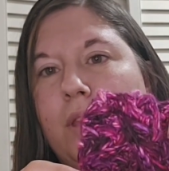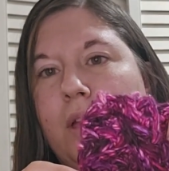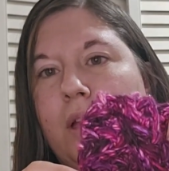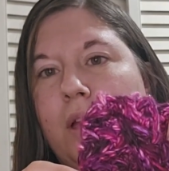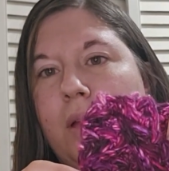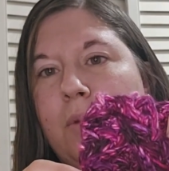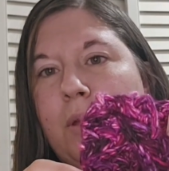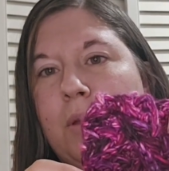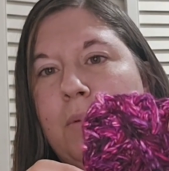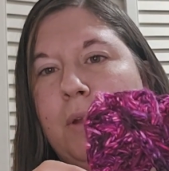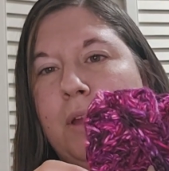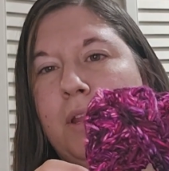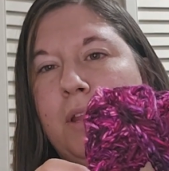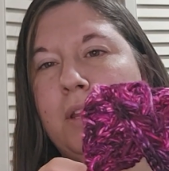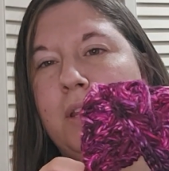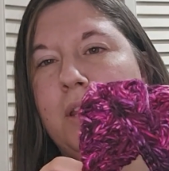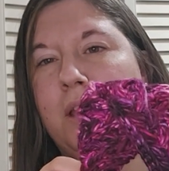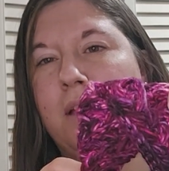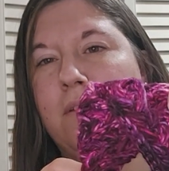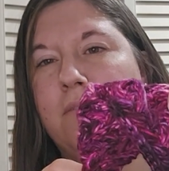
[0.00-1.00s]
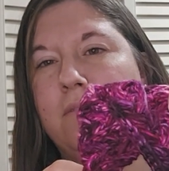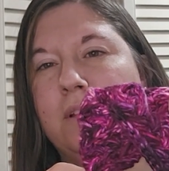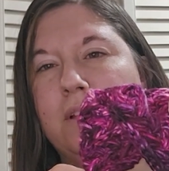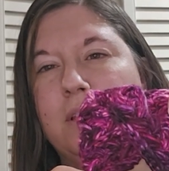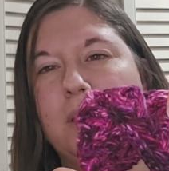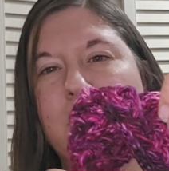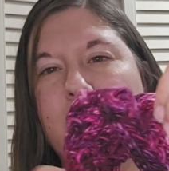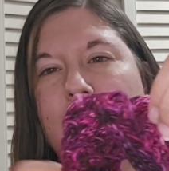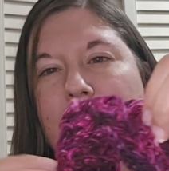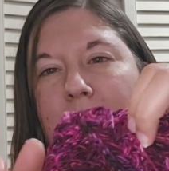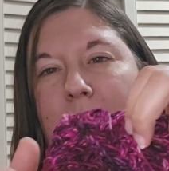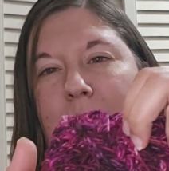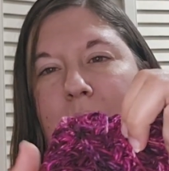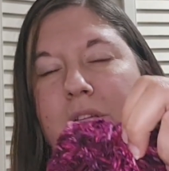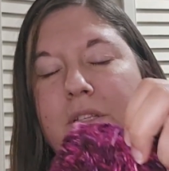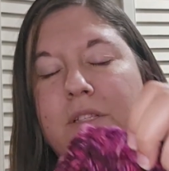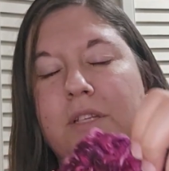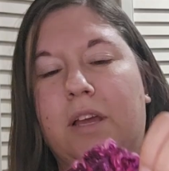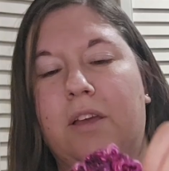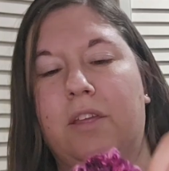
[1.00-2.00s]
Maybe I didn't have it lined up
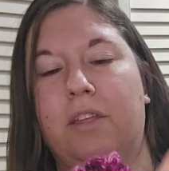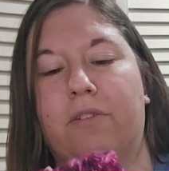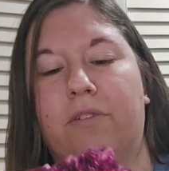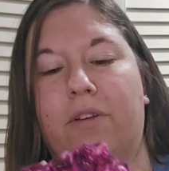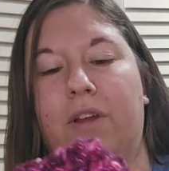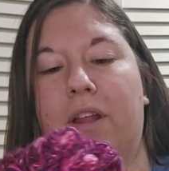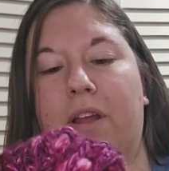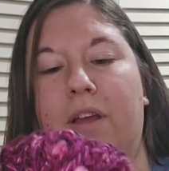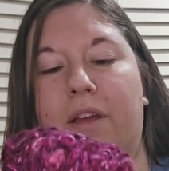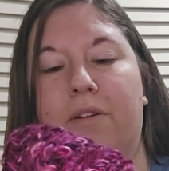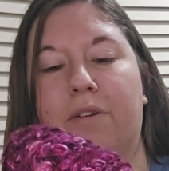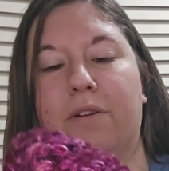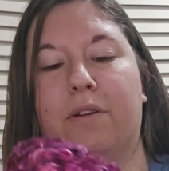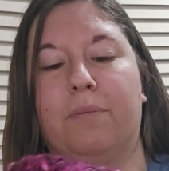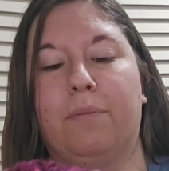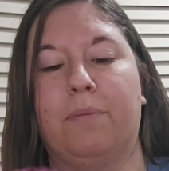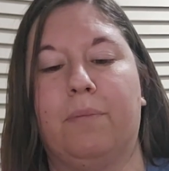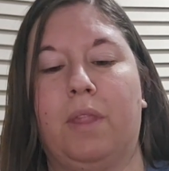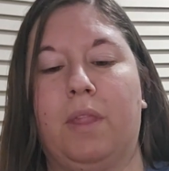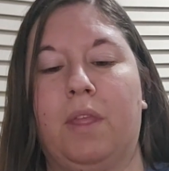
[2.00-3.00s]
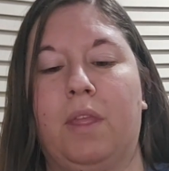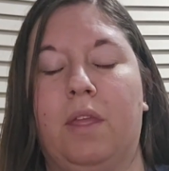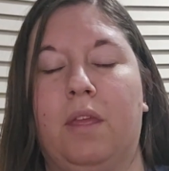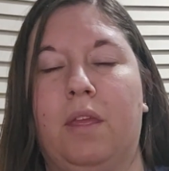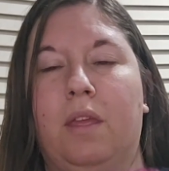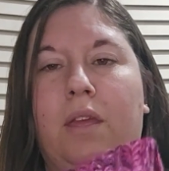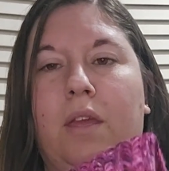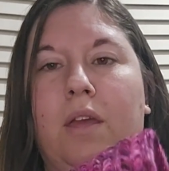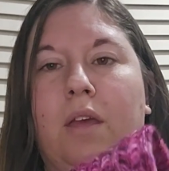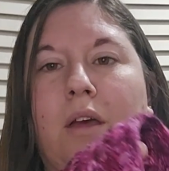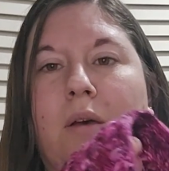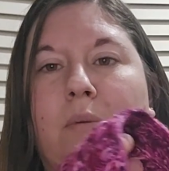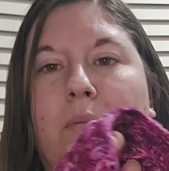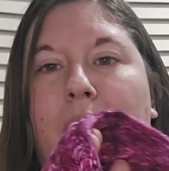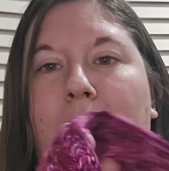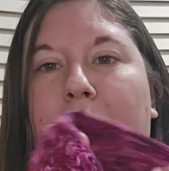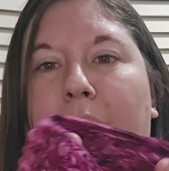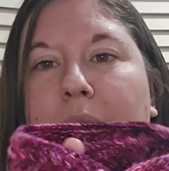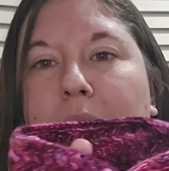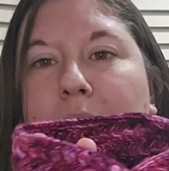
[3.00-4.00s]
exactly right. I don't know.
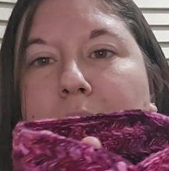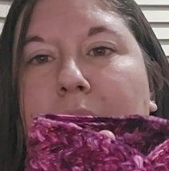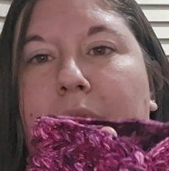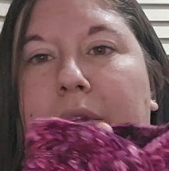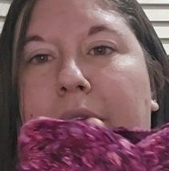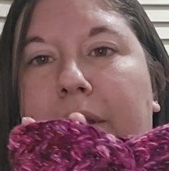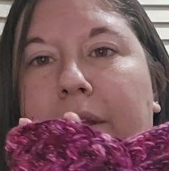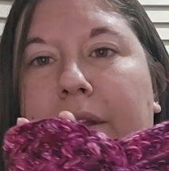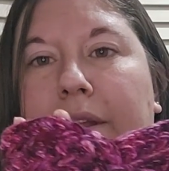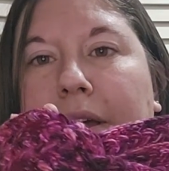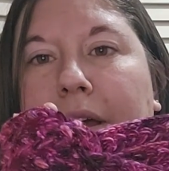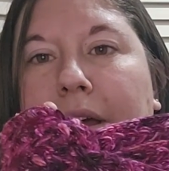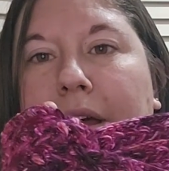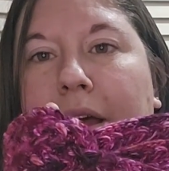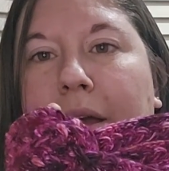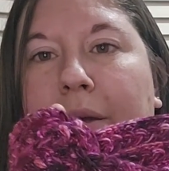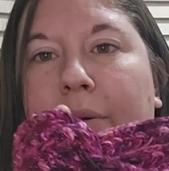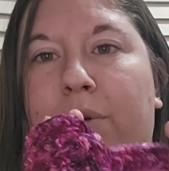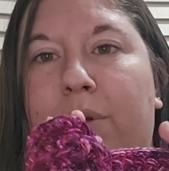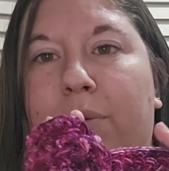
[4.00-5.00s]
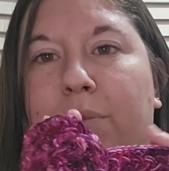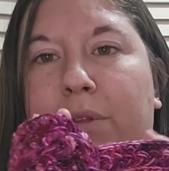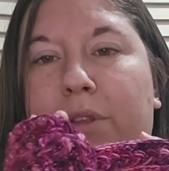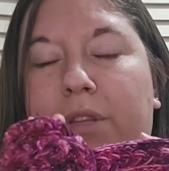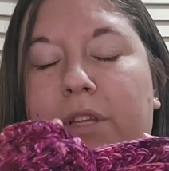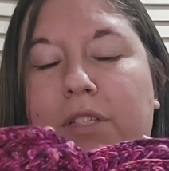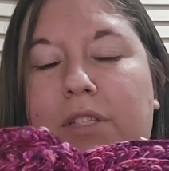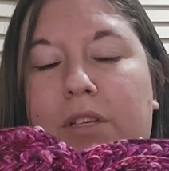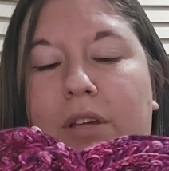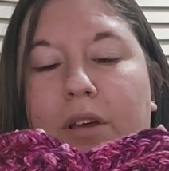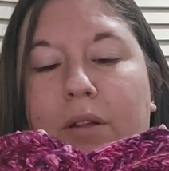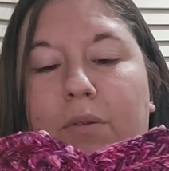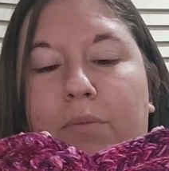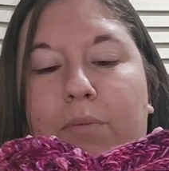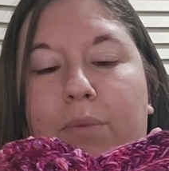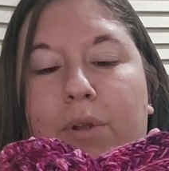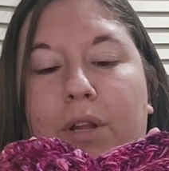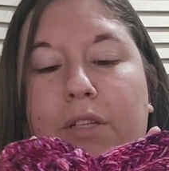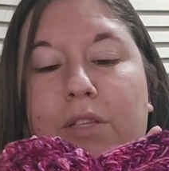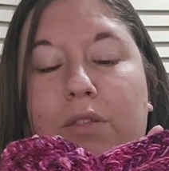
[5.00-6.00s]
I would put this on,
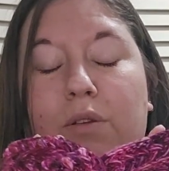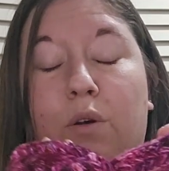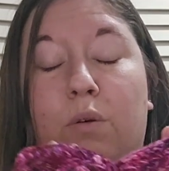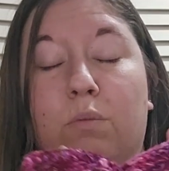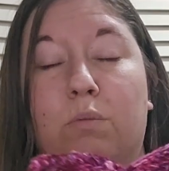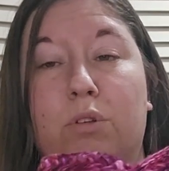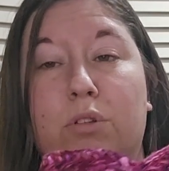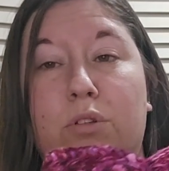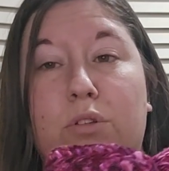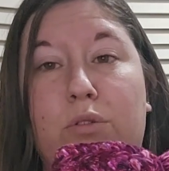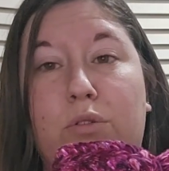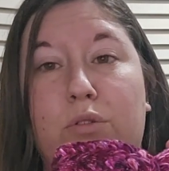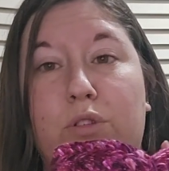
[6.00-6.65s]
but it's almost too